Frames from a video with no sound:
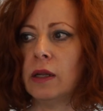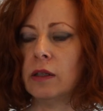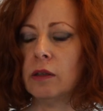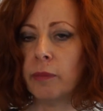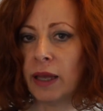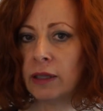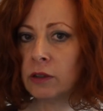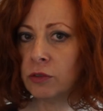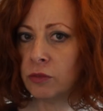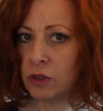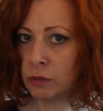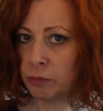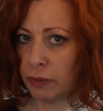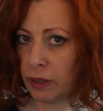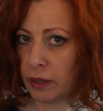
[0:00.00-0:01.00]
The method we
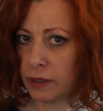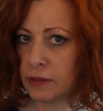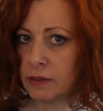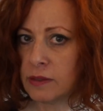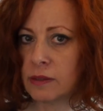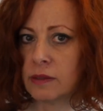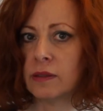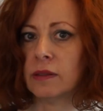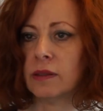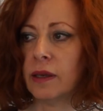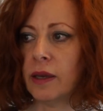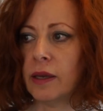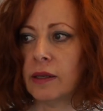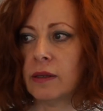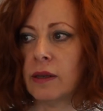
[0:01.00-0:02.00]
applied
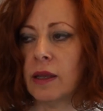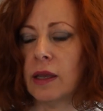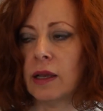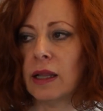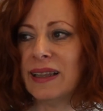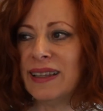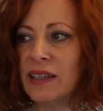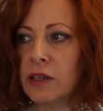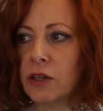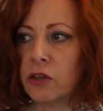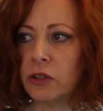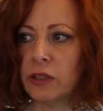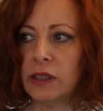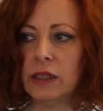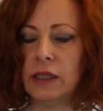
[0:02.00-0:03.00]
can
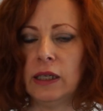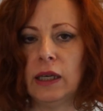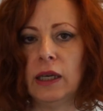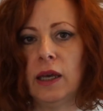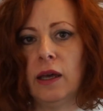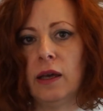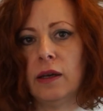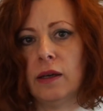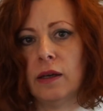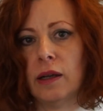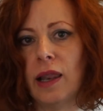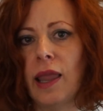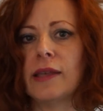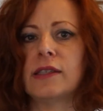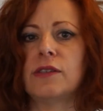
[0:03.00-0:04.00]
clearly
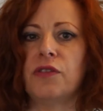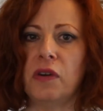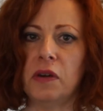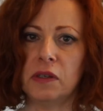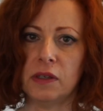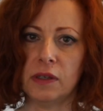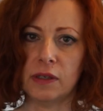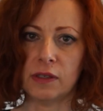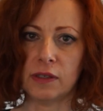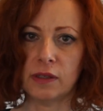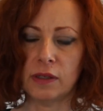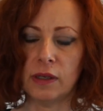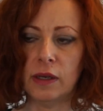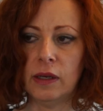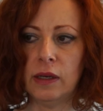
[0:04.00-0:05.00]
classify that.
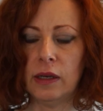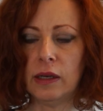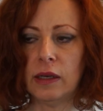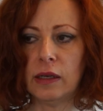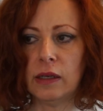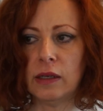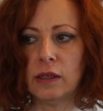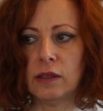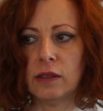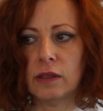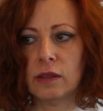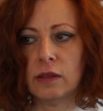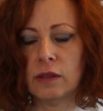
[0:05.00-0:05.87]
And